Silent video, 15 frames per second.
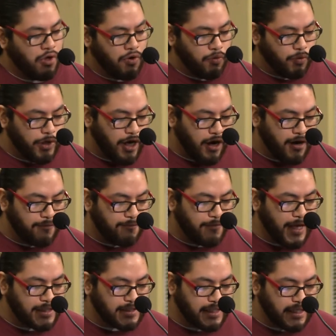we are
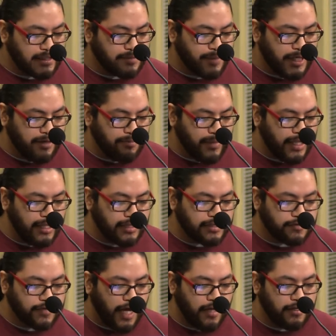investing and spending millions
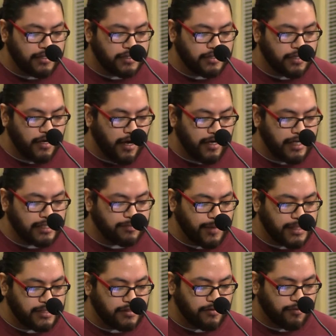of dollars on
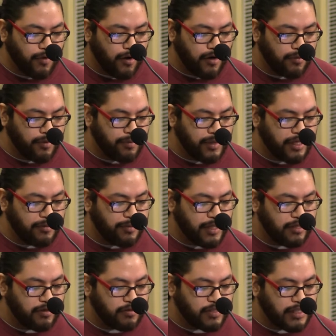expenses of war when we could be
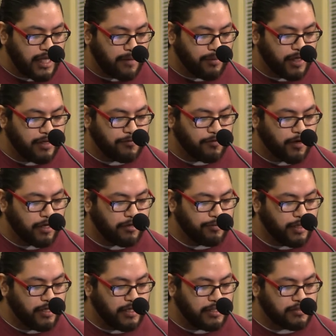using that money for our
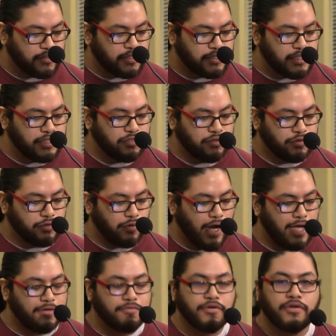community to continue to
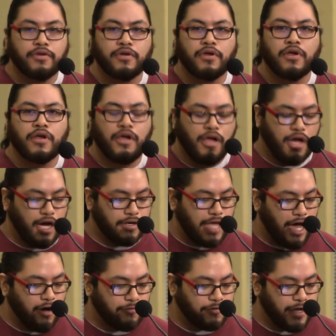thrive, on
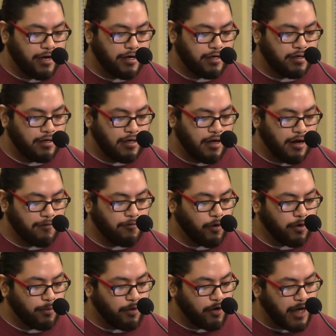healthcare,
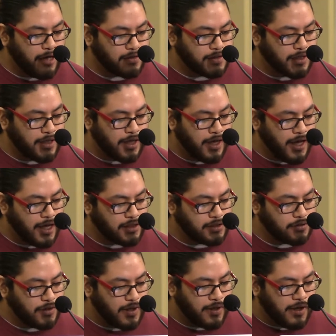affordable housing,
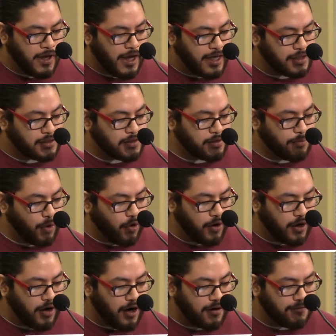and
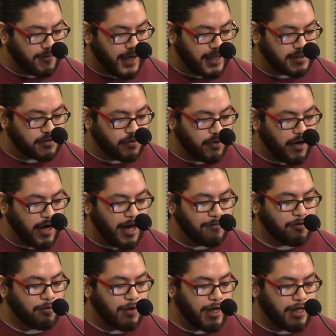support our vets who have
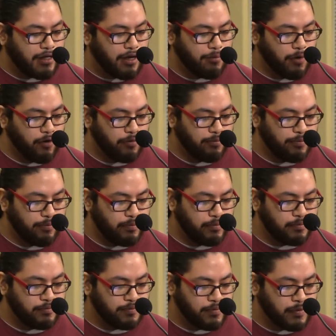already come home.
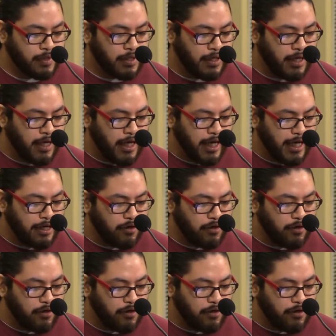In